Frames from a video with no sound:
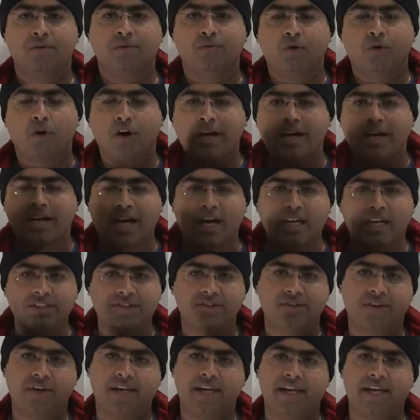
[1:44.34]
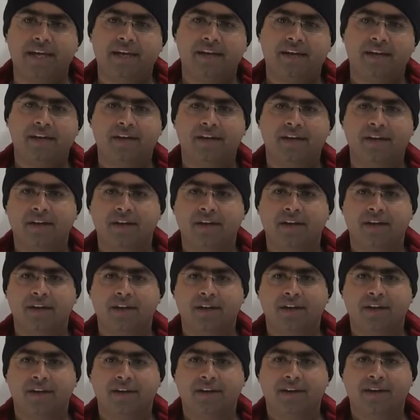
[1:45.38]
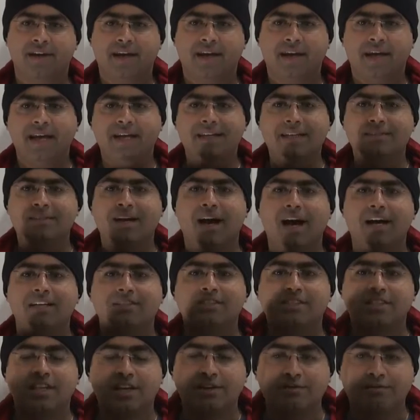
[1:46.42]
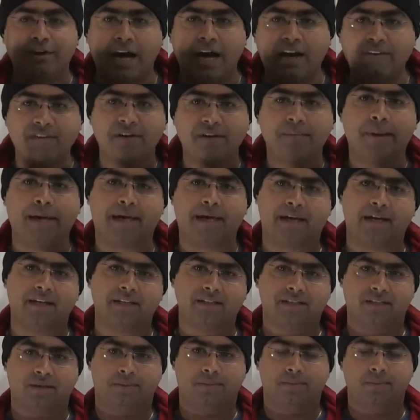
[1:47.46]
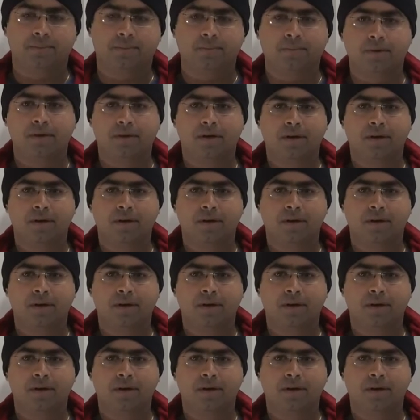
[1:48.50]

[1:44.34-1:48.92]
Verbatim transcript: for a country is a survival mechanism.